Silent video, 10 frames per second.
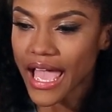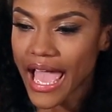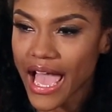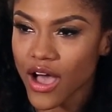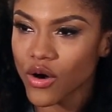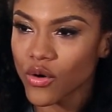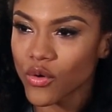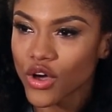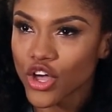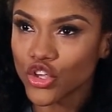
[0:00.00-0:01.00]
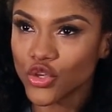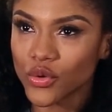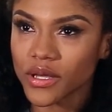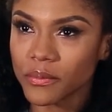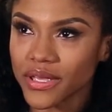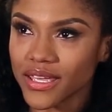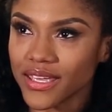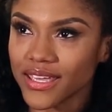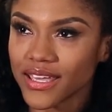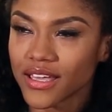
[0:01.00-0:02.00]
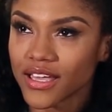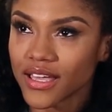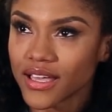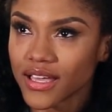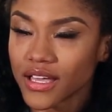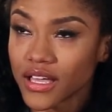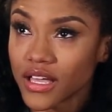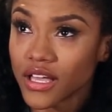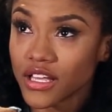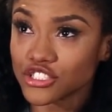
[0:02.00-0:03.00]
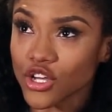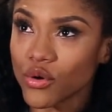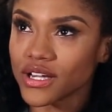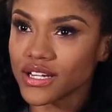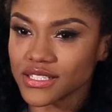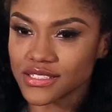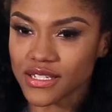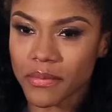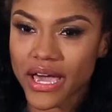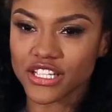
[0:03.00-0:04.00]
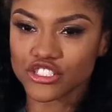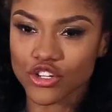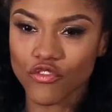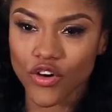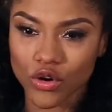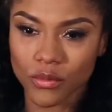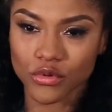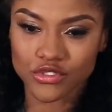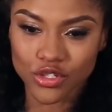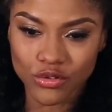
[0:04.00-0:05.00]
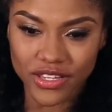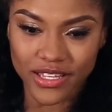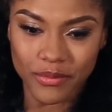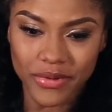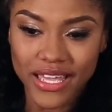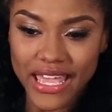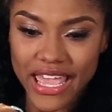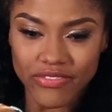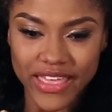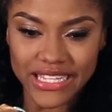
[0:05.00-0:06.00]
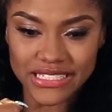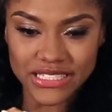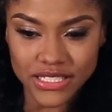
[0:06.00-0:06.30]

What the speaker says: how you could be so good to somebody, so vulnerable to them, and